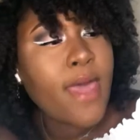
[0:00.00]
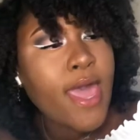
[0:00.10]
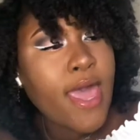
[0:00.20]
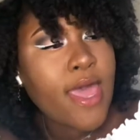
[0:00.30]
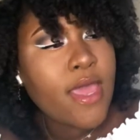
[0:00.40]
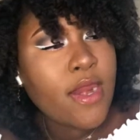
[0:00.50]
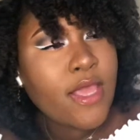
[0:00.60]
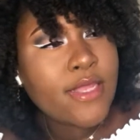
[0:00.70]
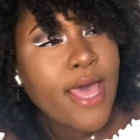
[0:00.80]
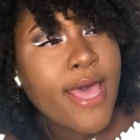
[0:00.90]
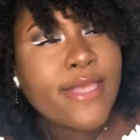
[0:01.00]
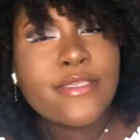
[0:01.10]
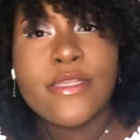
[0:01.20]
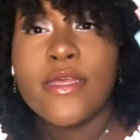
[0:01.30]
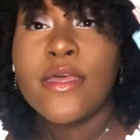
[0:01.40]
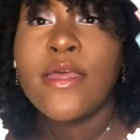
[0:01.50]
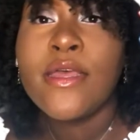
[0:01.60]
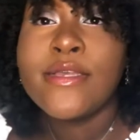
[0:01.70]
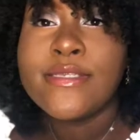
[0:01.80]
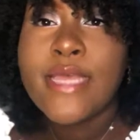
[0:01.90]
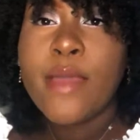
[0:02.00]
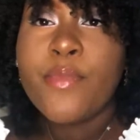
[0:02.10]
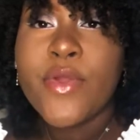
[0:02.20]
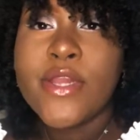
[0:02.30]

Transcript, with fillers: and it has the same print